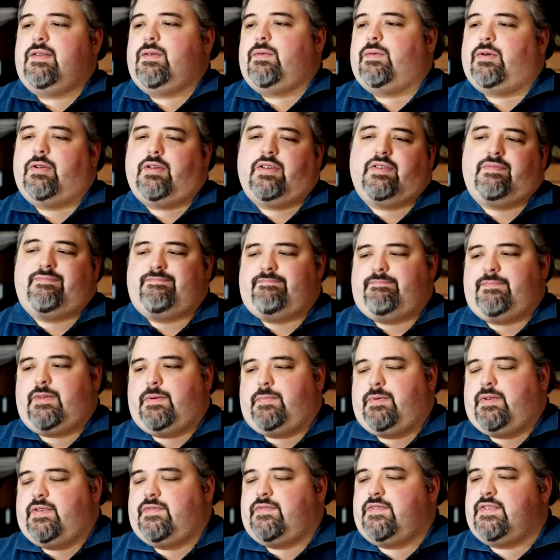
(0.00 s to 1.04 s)
Well,
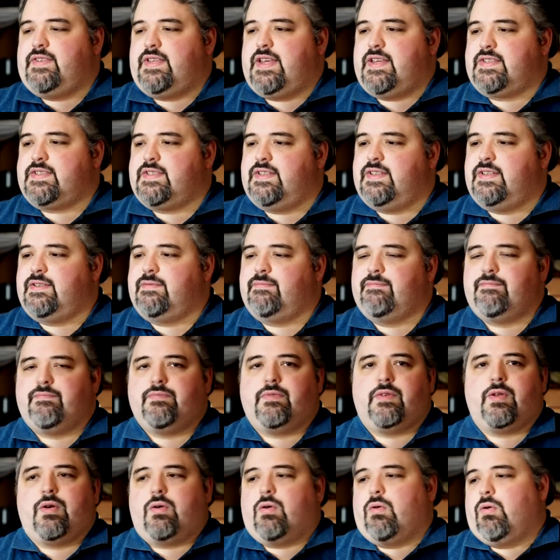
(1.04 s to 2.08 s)
maybe if you tasted it,
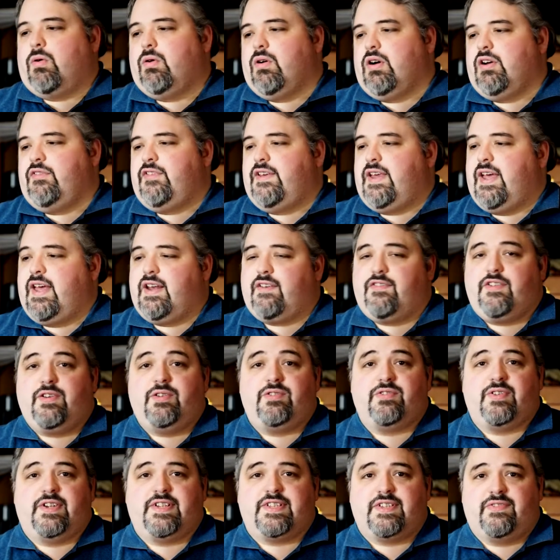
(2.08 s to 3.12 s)
or if you had a few
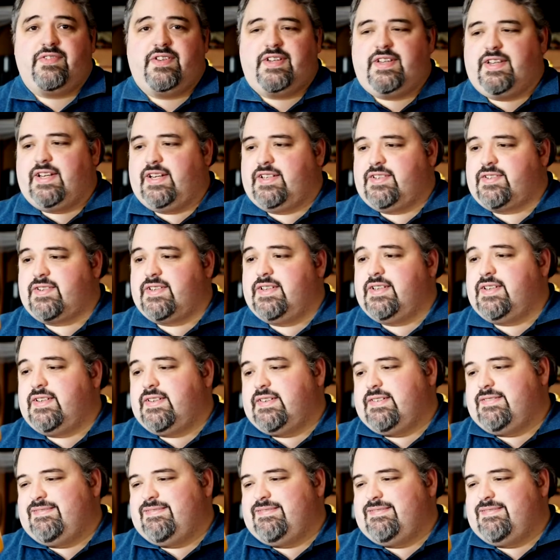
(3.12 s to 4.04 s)
drinks of it and got drunk.